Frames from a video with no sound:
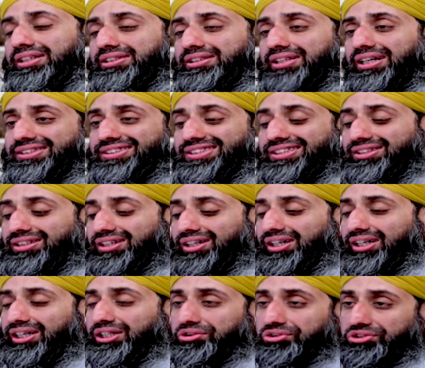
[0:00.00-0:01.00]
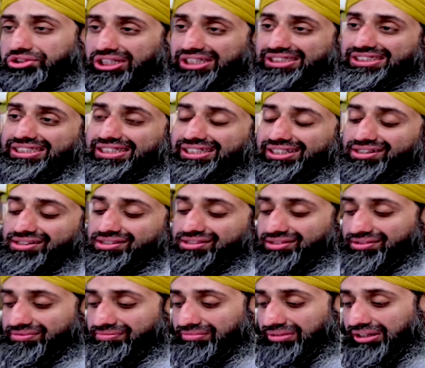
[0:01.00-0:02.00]
started to shed
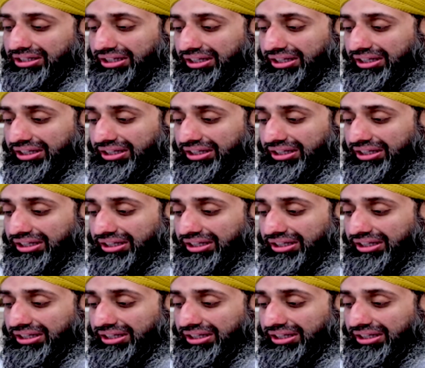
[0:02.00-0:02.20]
tears,